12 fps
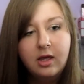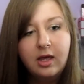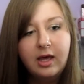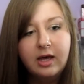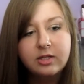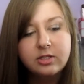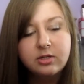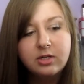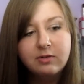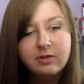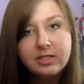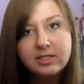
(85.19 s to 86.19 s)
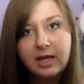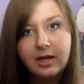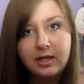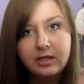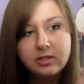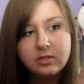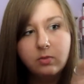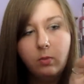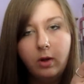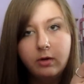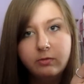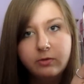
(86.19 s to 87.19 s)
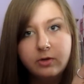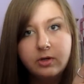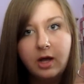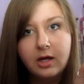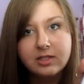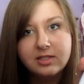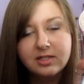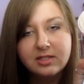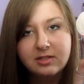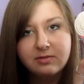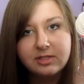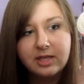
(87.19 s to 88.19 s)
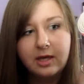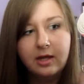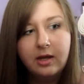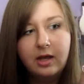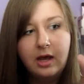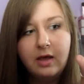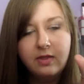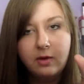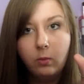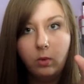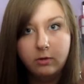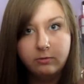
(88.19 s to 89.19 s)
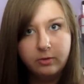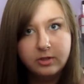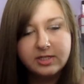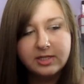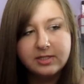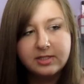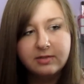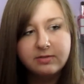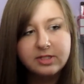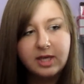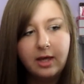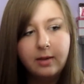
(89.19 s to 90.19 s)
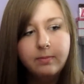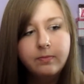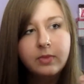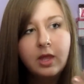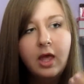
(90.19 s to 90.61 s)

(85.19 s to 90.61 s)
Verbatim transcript: It has two different settings, one for non-sensitive skin and then one for sensitive skin.